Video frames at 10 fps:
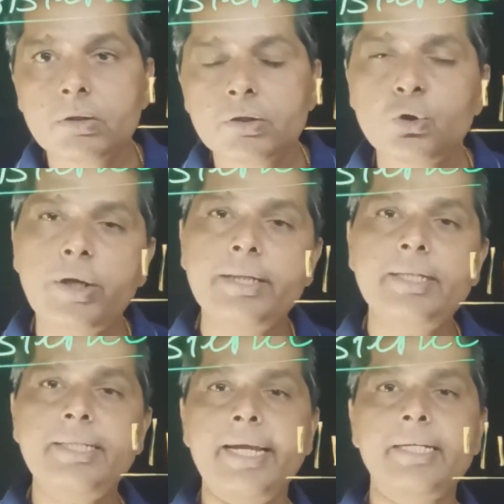So in
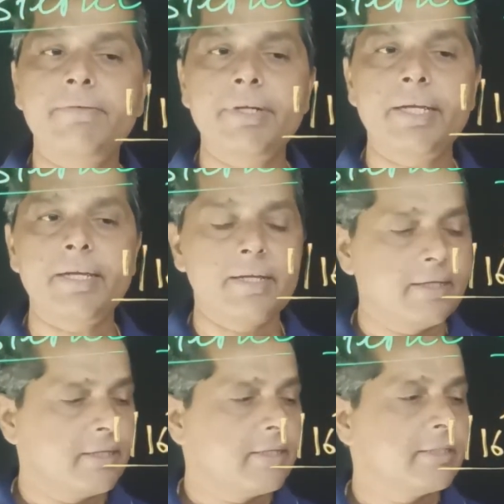this
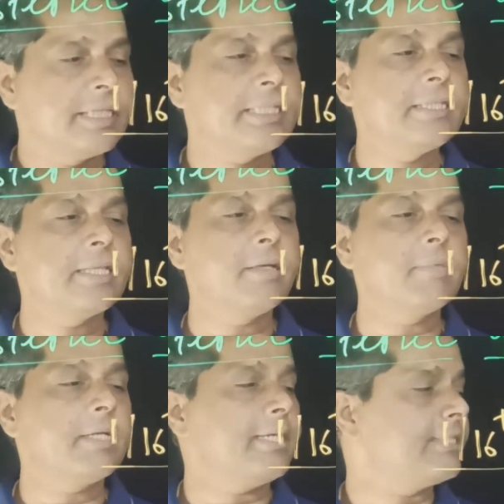activity, this is nothing
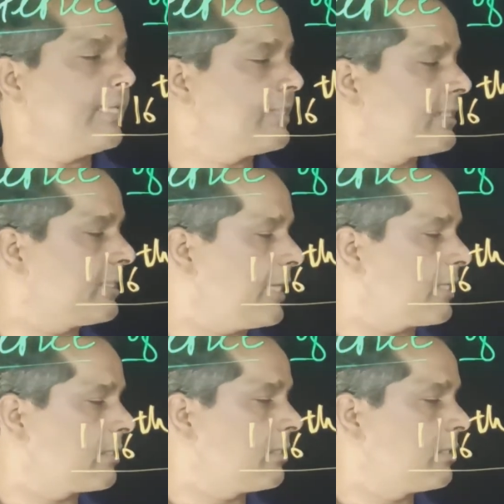but essence stick.